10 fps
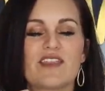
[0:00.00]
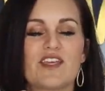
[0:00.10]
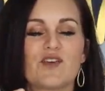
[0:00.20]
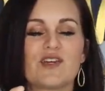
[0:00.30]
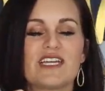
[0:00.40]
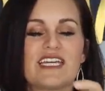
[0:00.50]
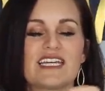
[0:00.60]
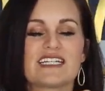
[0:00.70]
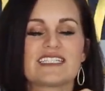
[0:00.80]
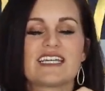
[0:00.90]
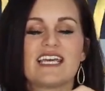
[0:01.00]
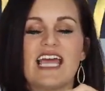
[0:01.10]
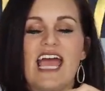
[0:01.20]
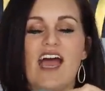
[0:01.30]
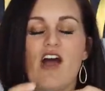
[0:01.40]
that you can get
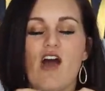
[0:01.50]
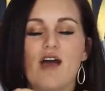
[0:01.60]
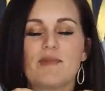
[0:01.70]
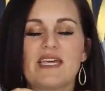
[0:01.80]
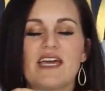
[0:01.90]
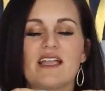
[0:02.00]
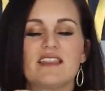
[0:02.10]
at Hobby